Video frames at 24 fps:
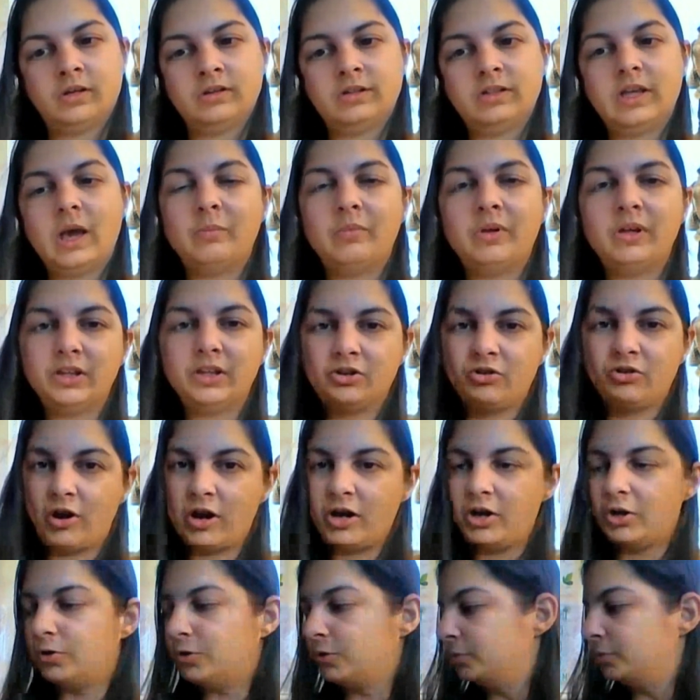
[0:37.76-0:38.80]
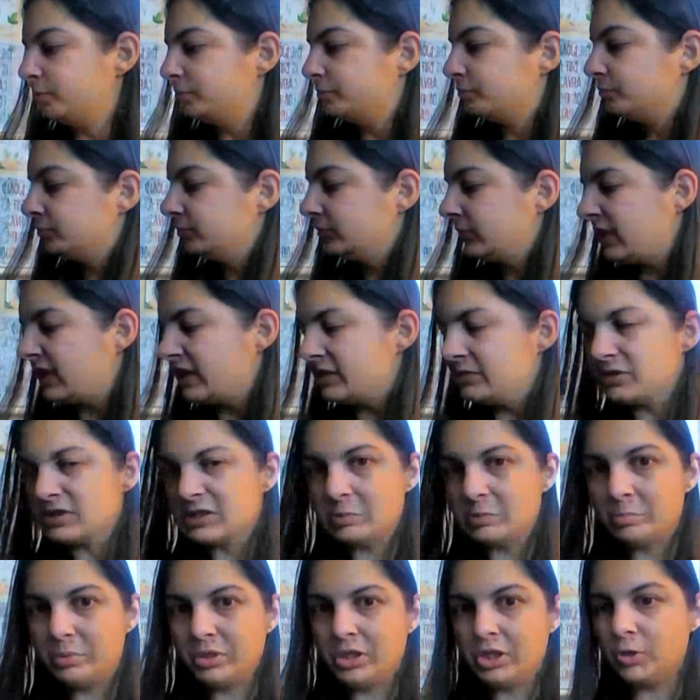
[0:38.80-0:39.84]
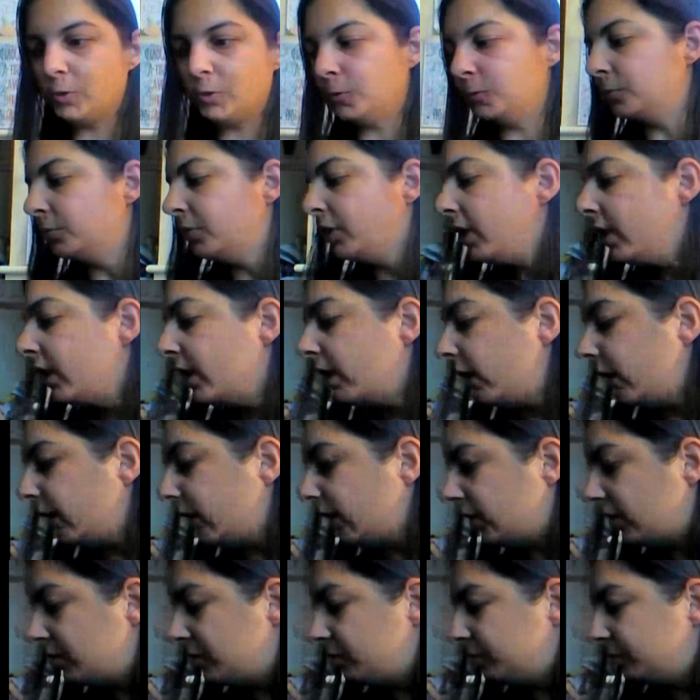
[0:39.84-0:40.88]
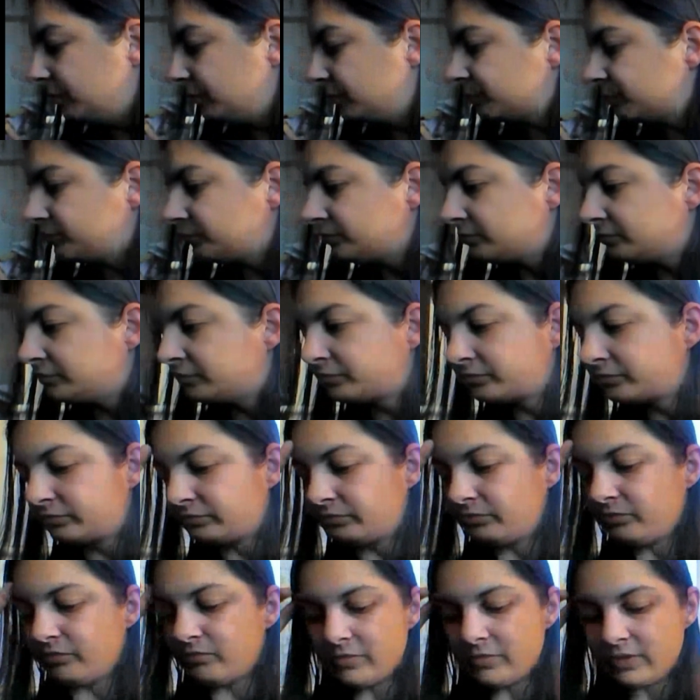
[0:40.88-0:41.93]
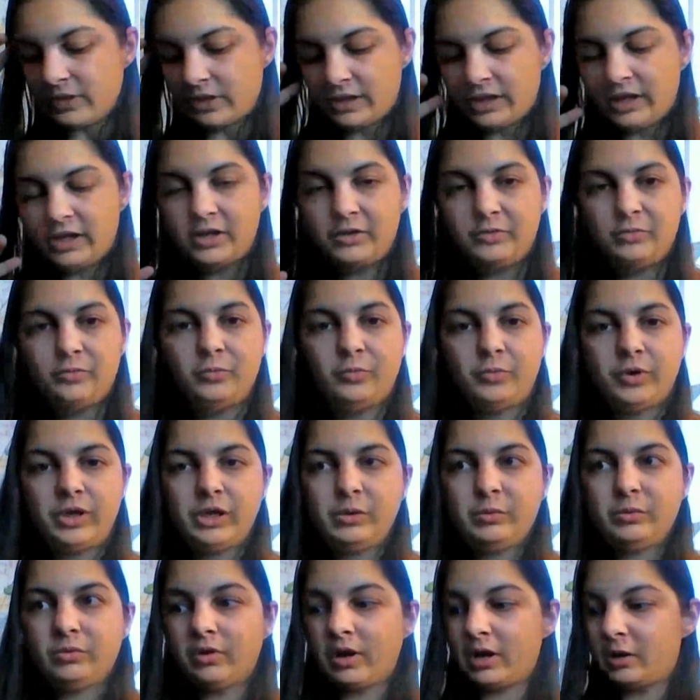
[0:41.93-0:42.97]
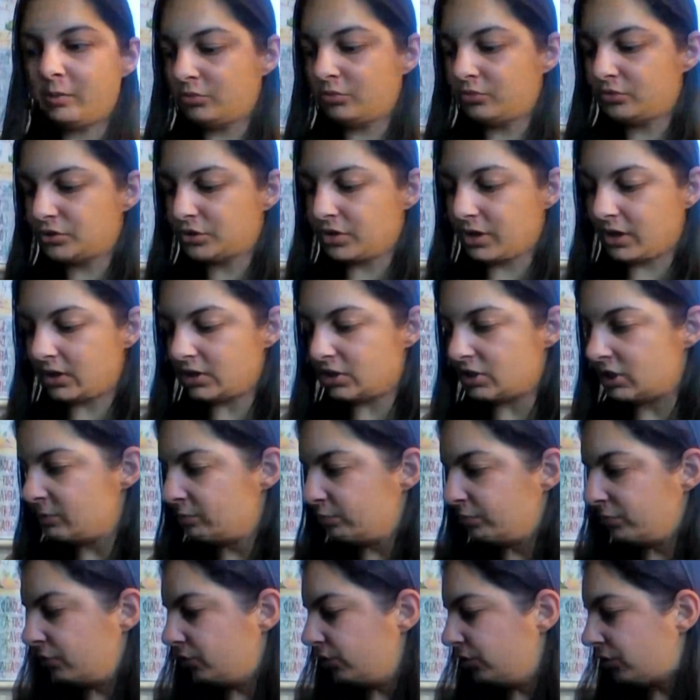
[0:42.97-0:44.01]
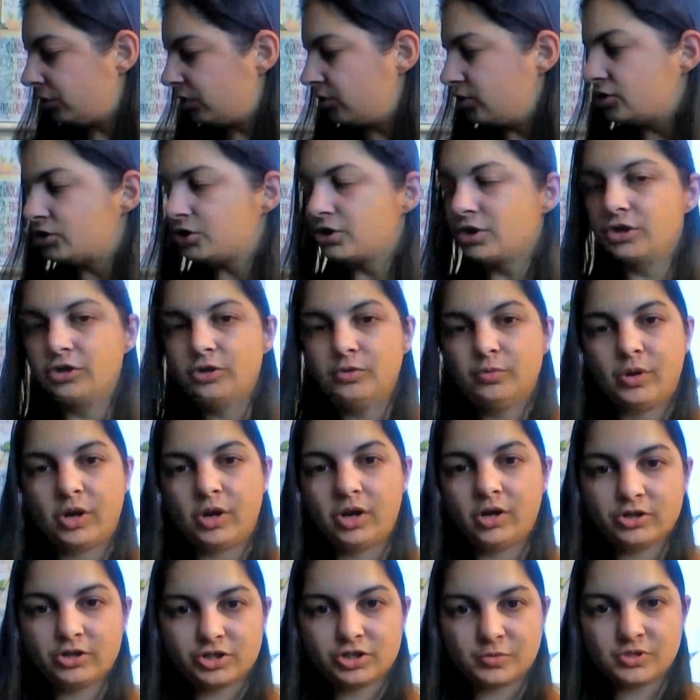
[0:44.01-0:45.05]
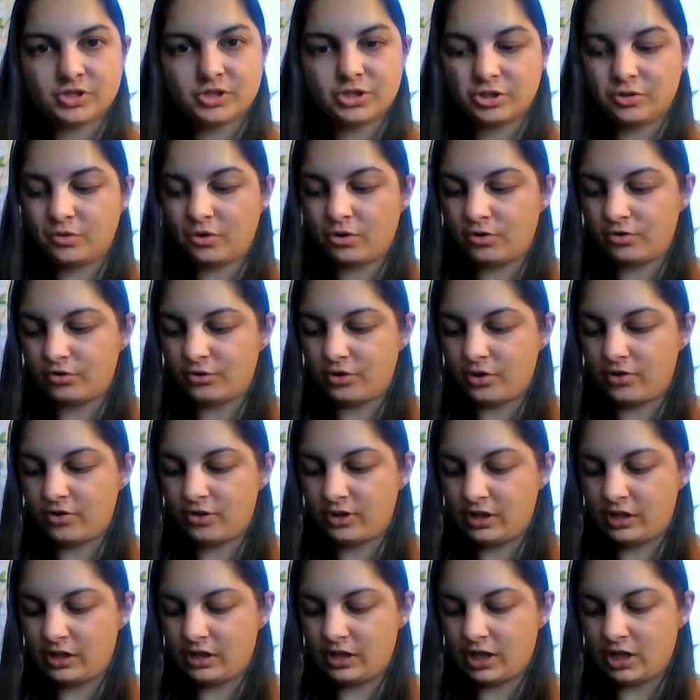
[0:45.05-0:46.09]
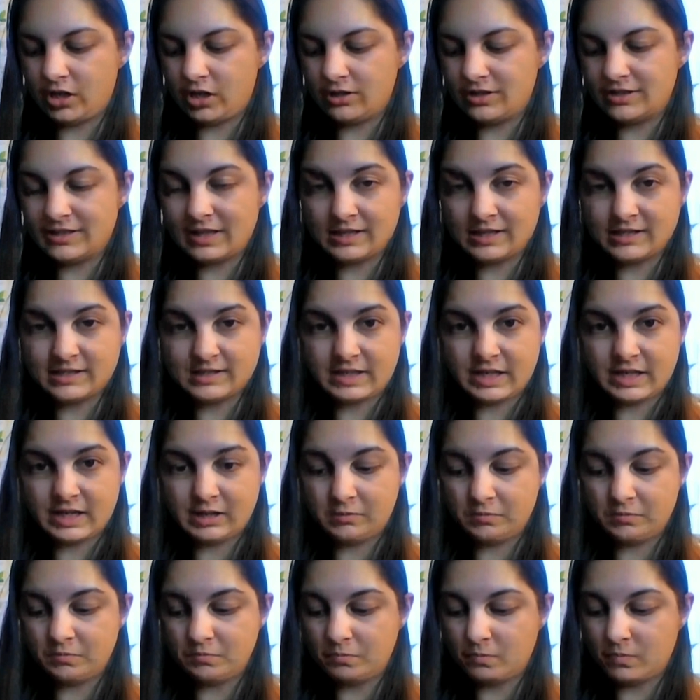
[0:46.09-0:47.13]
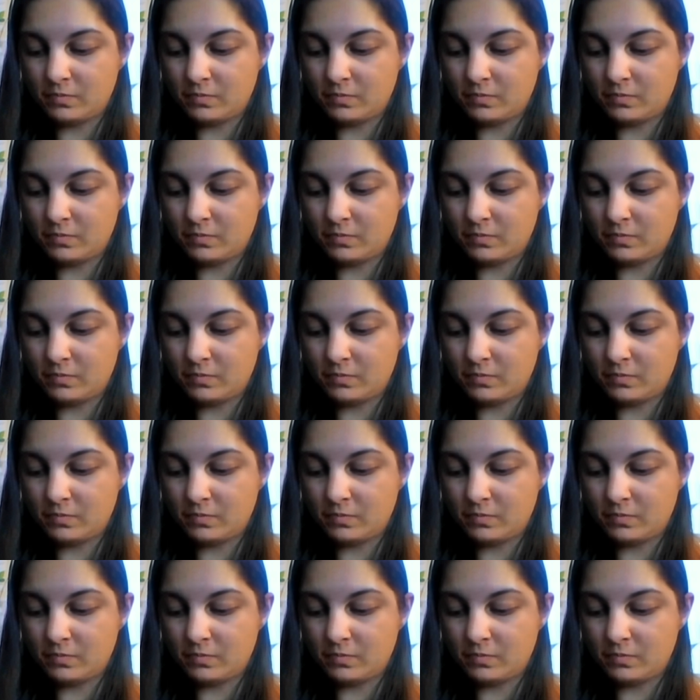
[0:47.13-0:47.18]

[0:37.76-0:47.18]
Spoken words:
Yeah, in the Great Hall. It was the big hall. And we were able to actually book 2 workshops to do on the Saturday,